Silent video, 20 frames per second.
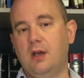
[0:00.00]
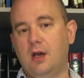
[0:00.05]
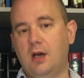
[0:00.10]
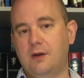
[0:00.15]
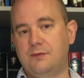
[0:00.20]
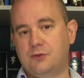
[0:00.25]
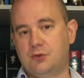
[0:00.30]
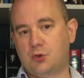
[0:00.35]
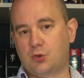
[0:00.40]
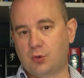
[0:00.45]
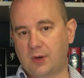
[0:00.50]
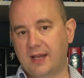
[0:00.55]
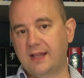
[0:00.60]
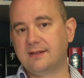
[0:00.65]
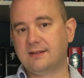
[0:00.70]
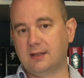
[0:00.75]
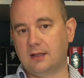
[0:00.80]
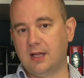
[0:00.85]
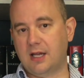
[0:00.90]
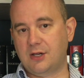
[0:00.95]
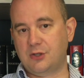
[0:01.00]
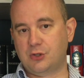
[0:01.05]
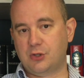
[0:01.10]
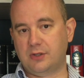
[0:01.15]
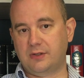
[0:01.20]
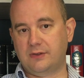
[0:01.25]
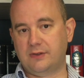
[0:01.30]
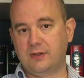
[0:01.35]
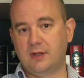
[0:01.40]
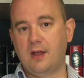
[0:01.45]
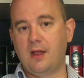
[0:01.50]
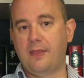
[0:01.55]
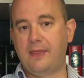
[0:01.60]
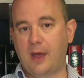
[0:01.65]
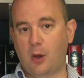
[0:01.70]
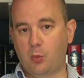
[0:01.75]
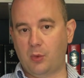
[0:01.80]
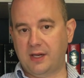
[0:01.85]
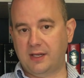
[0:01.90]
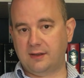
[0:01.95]
of translations
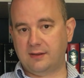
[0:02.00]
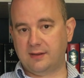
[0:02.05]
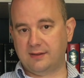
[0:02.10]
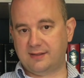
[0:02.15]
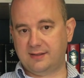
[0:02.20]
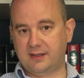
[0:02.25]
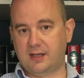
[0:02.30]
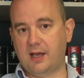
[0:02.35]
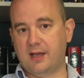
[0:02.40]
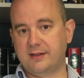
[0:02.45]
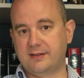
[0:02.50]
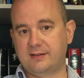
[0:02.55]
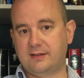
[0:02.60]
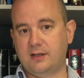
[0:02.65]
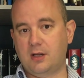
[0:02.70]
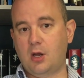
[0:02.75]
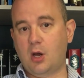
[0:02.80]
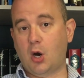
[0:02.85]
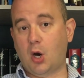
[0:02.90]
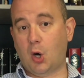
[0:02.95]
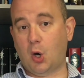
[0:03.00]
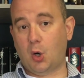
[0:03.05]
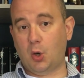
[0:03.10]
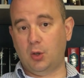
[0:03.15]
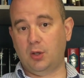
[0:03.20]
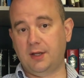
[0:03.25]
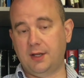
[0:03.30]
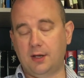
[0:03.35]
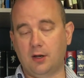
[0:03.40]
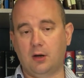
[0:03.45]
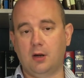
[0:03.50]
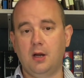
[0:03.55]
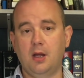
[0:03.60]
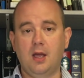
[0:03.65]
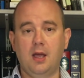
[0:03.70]
that we discussed earlier.